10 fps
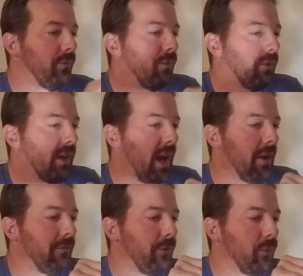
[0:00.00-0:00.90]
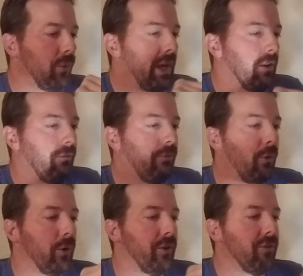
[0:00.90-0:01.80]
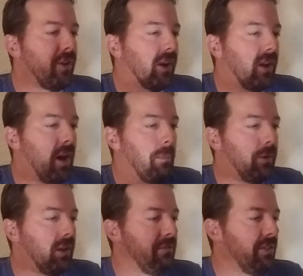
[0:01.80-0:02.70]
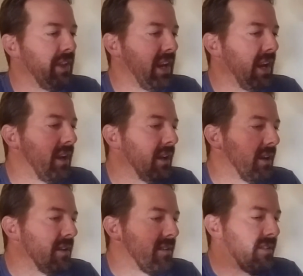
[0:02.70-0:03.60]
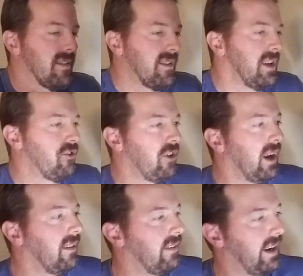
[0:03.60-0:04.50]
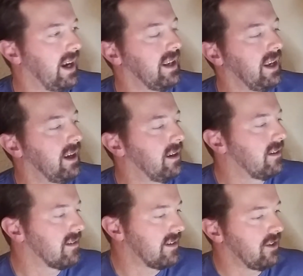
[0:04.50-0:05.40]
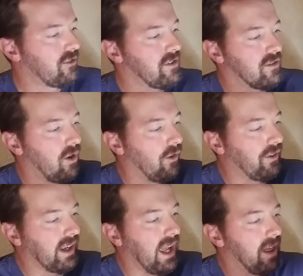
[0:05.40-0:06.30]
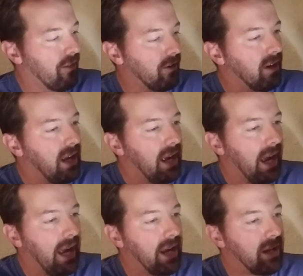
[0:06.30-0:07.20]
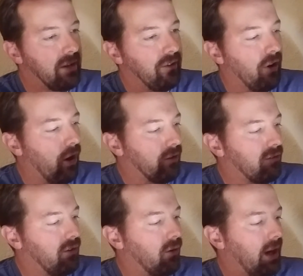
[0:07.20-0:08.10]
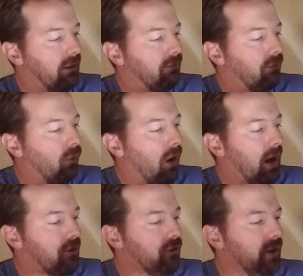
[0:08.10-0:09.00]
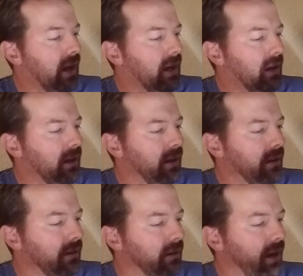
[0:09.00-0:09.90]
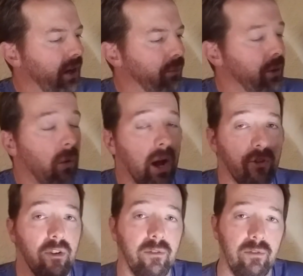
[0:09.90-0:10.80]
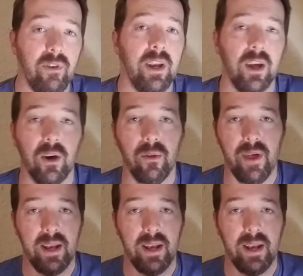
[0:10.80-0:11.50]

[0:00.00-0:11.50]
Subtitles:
kind of reinforce a couple of the stitching that I did to stitch this all together. And also I've watched a rewatched a video that